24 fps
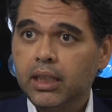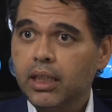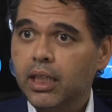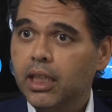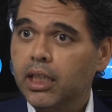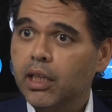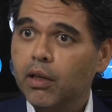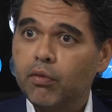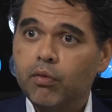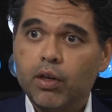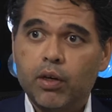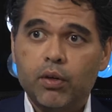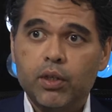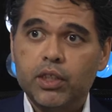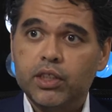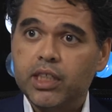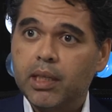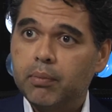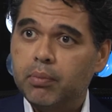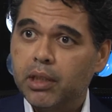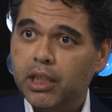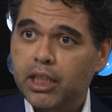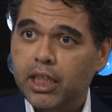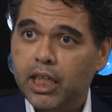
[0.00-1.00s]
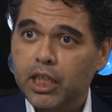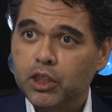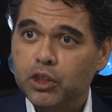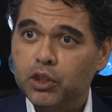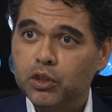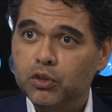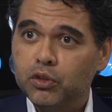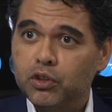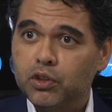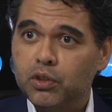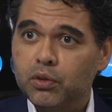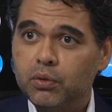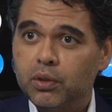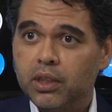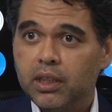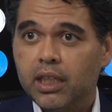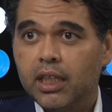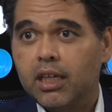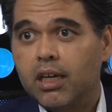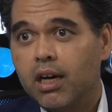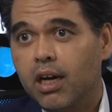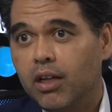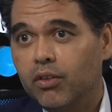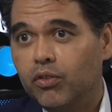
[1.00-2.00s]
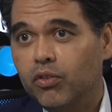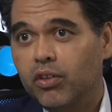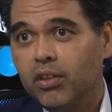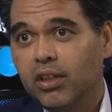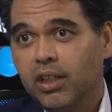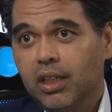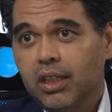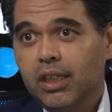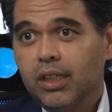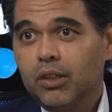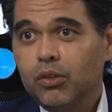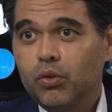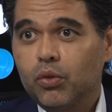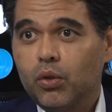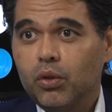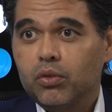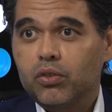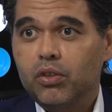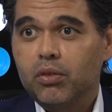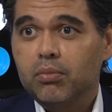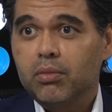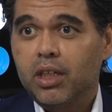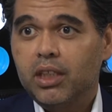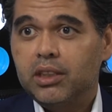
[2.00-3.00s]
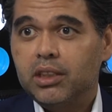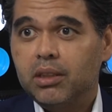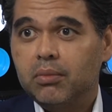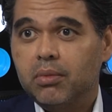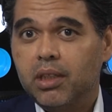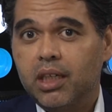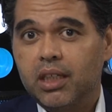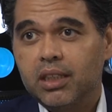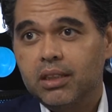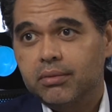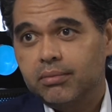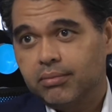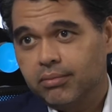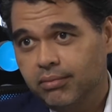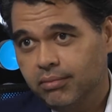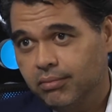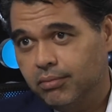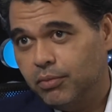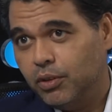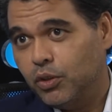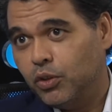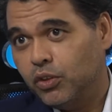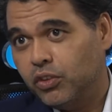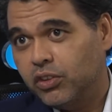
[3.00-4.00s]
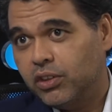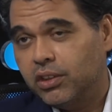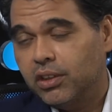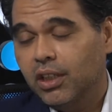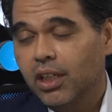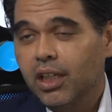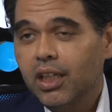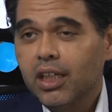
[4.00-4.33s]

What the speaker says: And there are various applications to it. I can't talk too much about it because